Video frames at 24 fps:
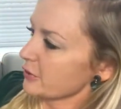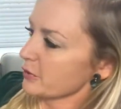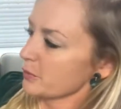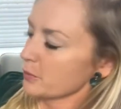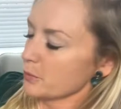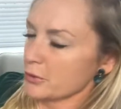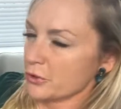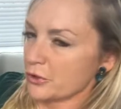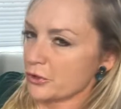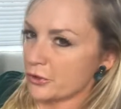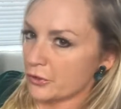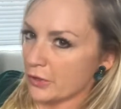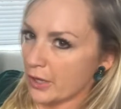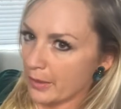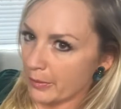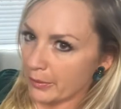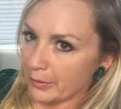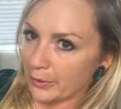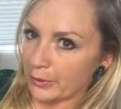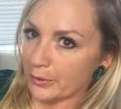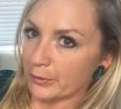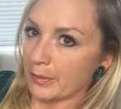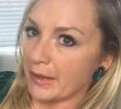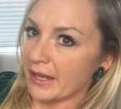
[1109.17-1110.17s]
were
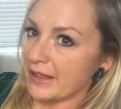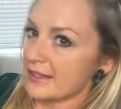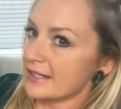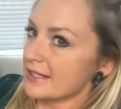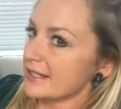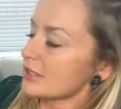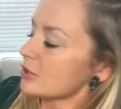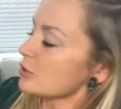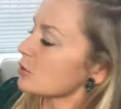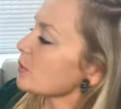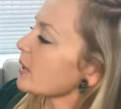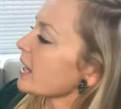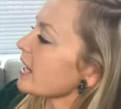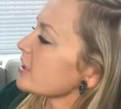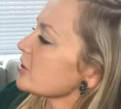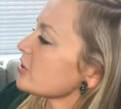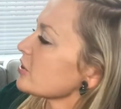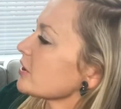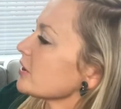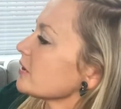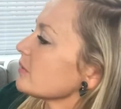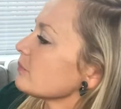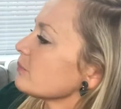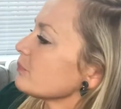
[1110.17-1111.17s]
troubled by the
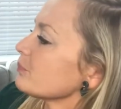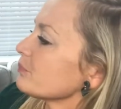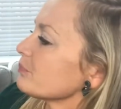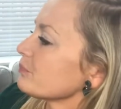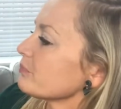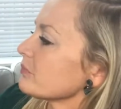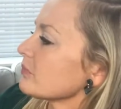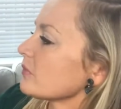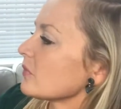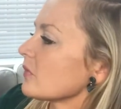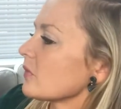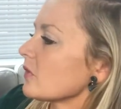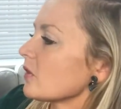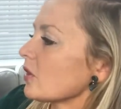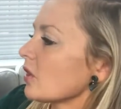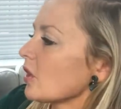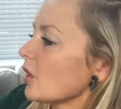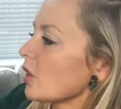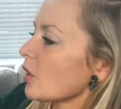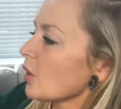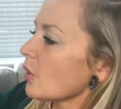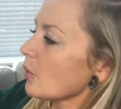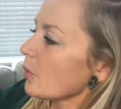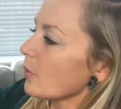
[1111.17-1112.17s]
situation.
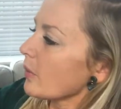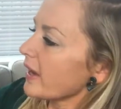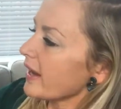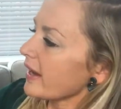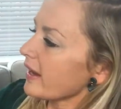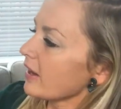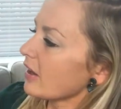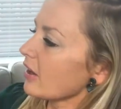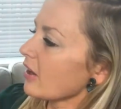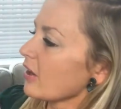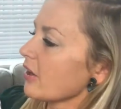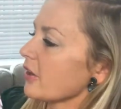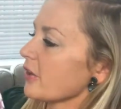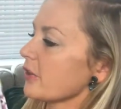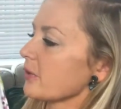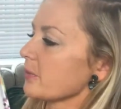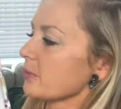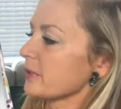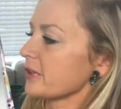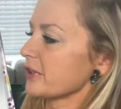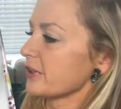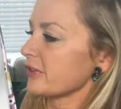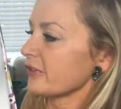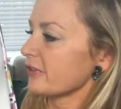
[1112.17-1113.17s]
Where are the
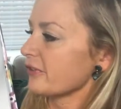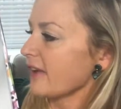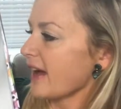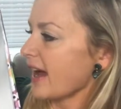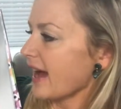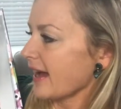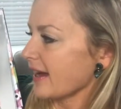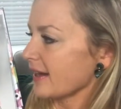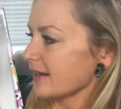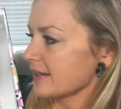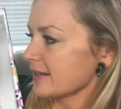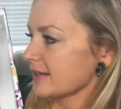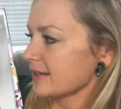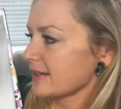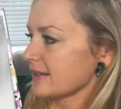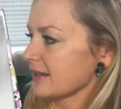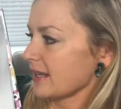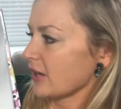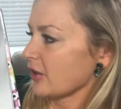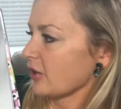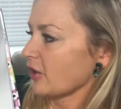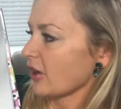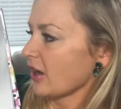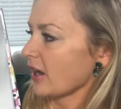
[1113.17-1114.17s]
real facts? They
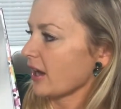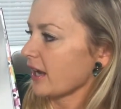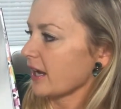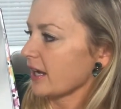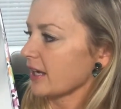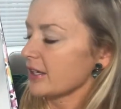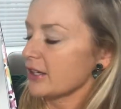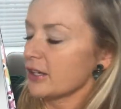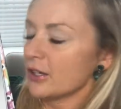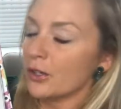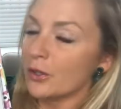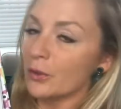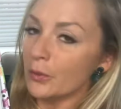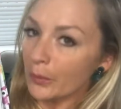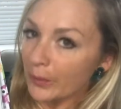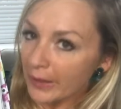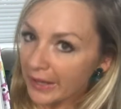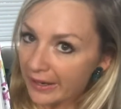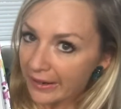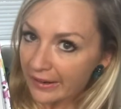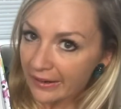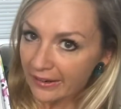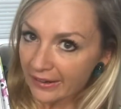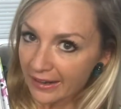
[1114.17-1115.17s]
cried.
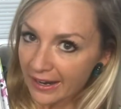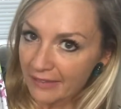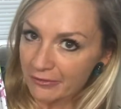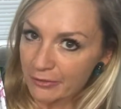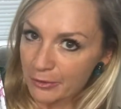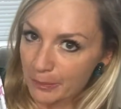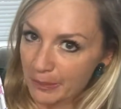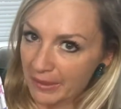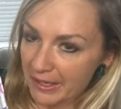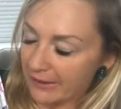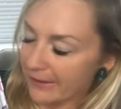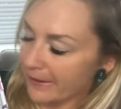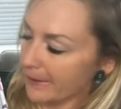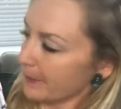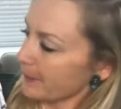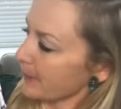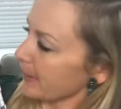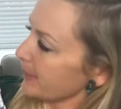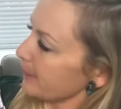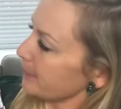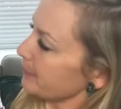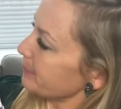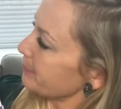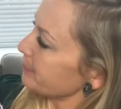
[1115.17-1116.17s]
Where have you buried
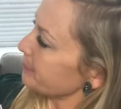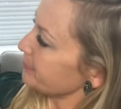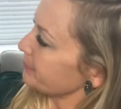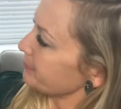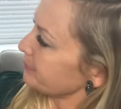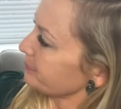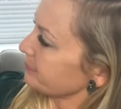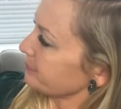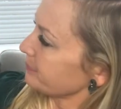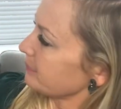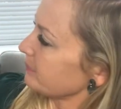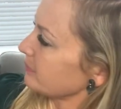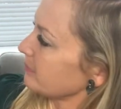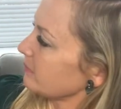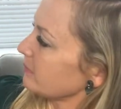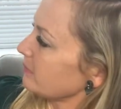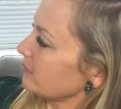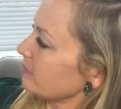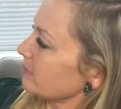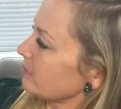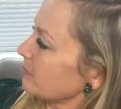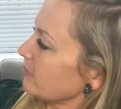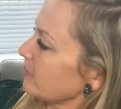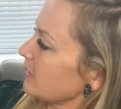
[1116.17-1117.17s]
them?
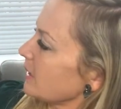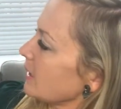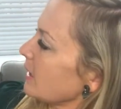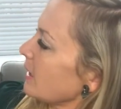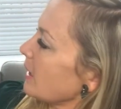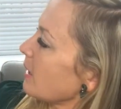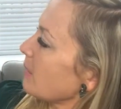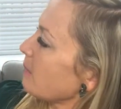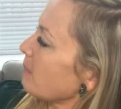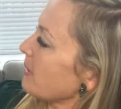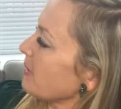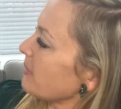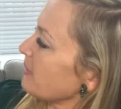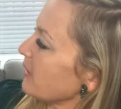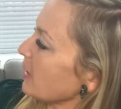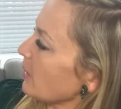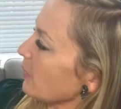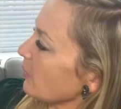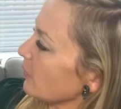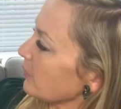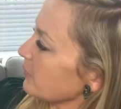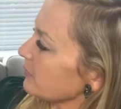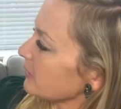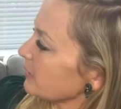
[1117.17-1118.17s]
But the
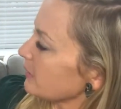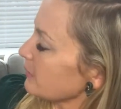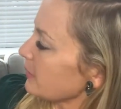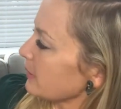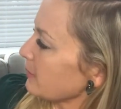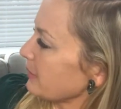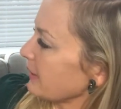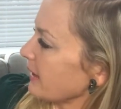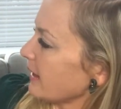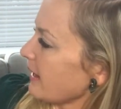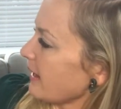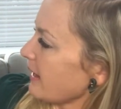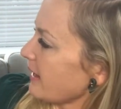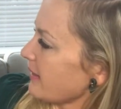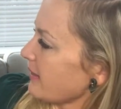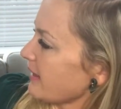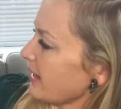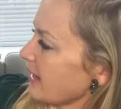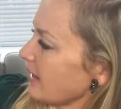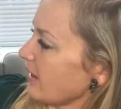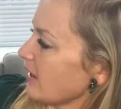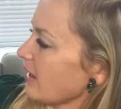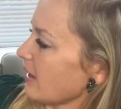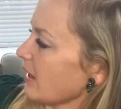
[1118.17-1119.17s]
only reply
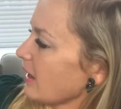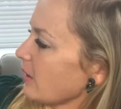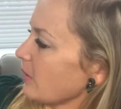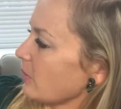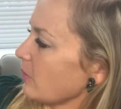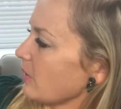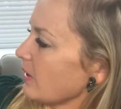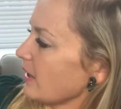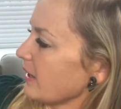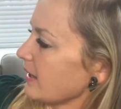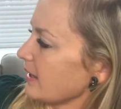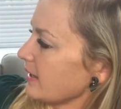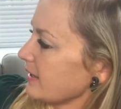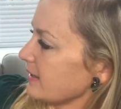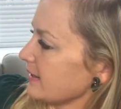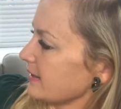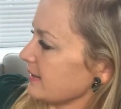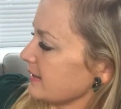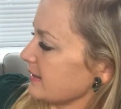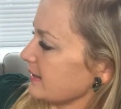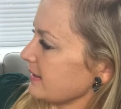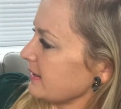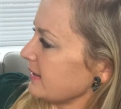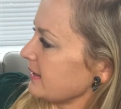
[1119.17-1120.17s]
they got
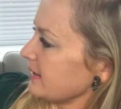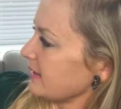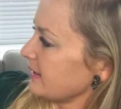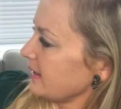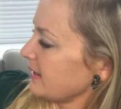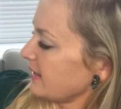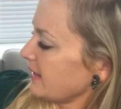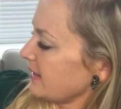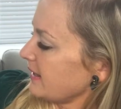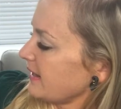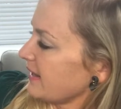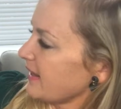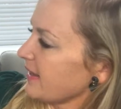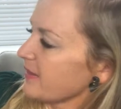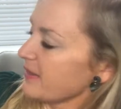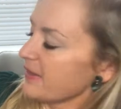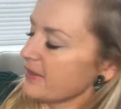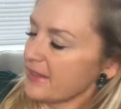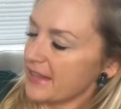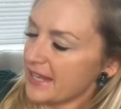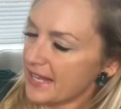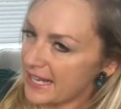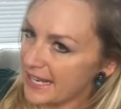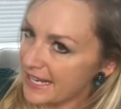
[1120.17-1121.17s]
was,
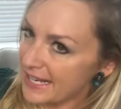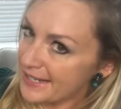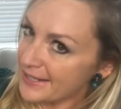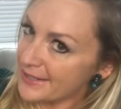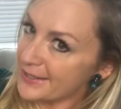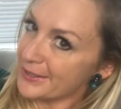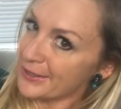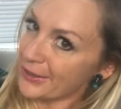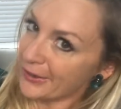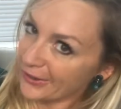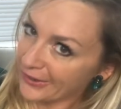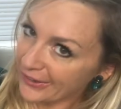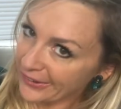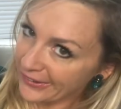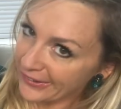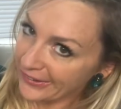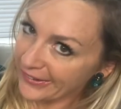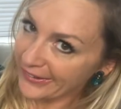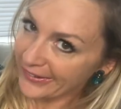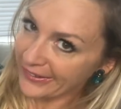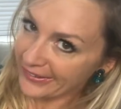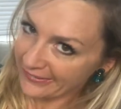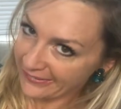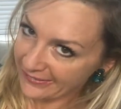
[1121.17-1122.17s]
these
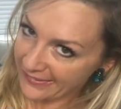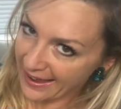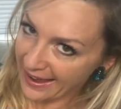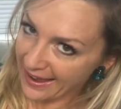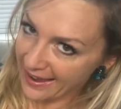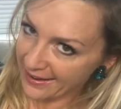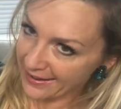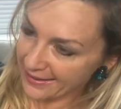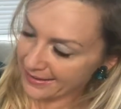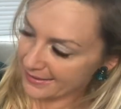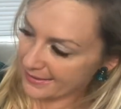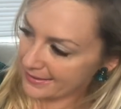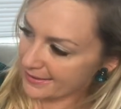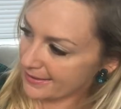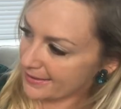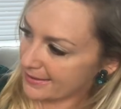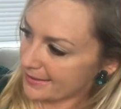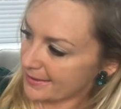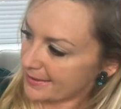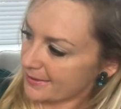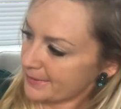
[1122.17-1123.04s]
are the facts.